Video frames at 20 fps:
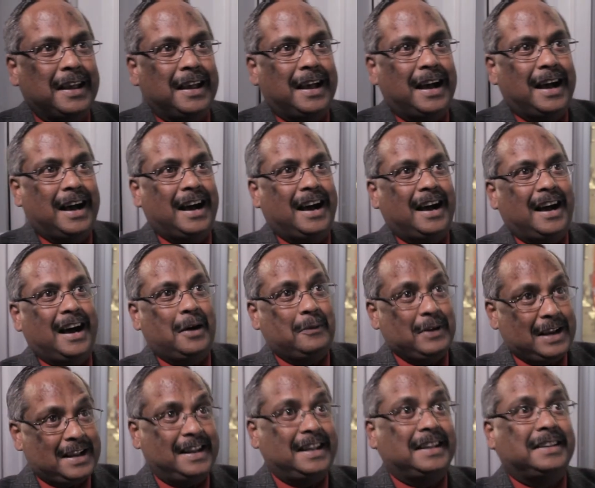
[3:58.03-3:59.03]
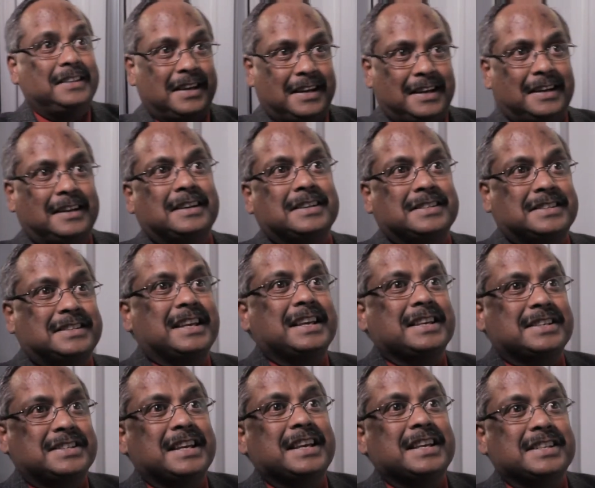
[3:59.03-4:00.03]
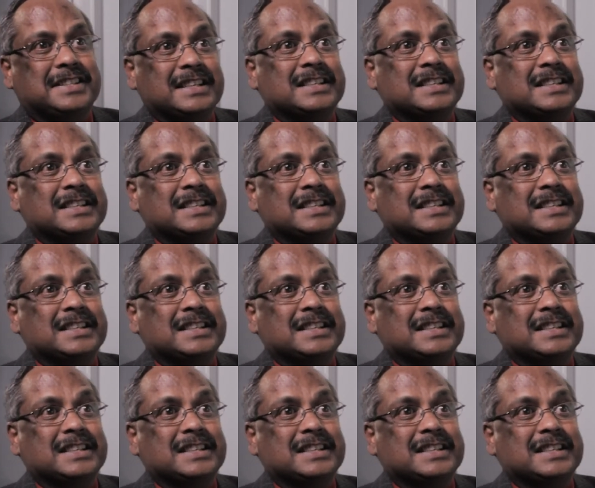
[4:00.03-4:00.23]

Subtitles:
avec l'aide de ces